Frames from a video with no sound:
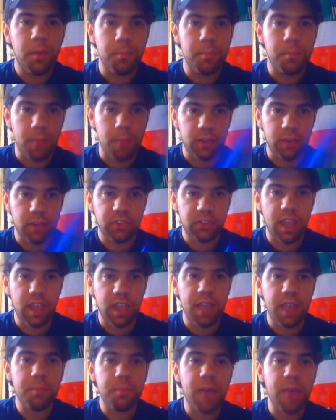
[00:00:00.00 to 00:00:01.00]

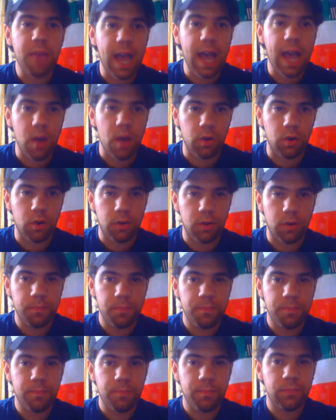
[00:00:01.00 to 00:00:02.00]
Mustang Power.
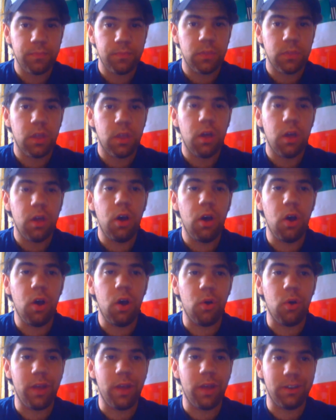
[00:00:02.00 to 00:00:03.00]

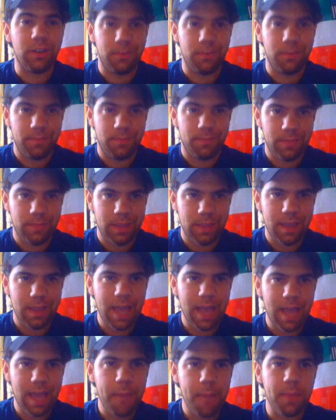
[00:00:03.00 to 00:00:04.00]
Oh, and
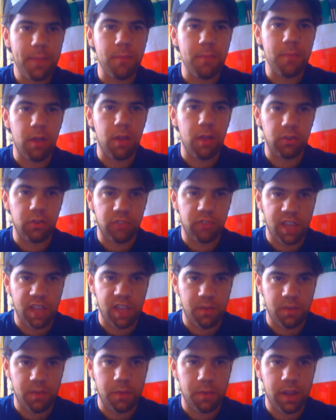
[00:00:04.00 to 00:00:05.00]
happy Mother's Day,
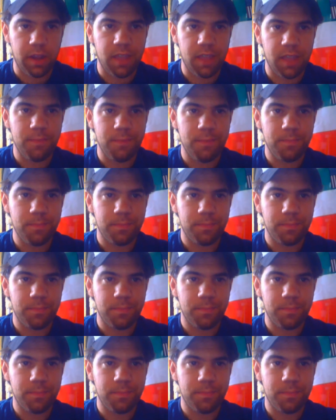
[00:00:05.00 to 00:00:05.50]
everybody.